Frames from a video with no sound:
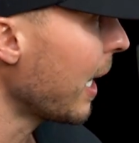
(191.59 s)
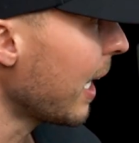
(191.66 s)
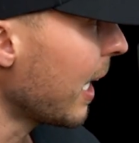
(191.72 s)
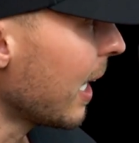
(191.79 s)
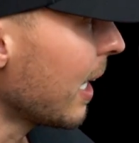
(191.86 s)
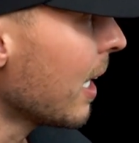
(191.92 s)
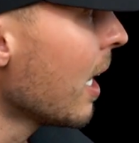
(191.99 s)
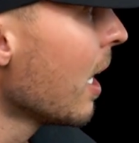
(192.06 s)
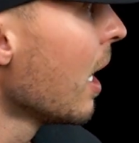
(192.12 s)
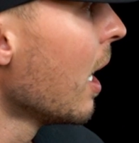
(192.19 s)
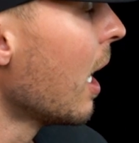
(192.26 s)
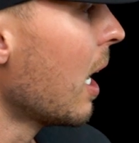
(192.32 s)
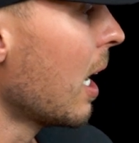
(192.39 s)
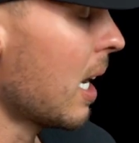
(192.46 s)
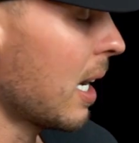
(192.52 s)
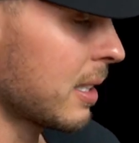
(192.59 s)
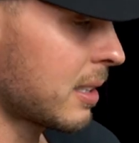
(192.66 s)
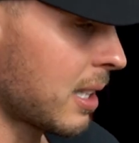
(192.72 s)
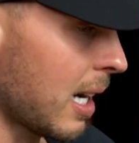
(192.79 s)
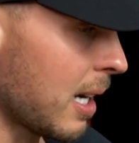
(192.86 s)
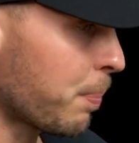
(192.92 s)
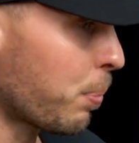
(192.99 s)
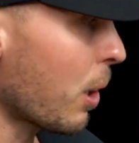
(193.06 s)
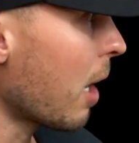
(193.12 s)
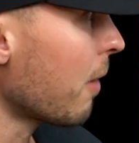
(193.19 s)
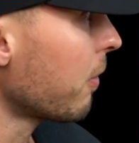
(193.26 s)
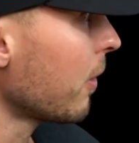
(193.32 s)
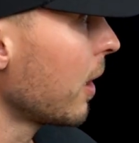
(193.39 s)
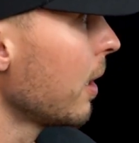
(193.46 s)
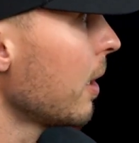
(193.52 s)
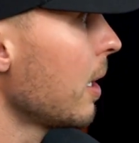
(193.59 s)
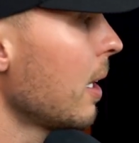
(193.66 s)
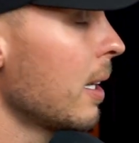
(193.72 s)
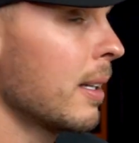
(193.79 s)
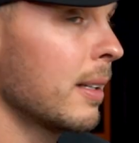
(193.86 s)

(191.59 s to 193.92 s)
in take profit,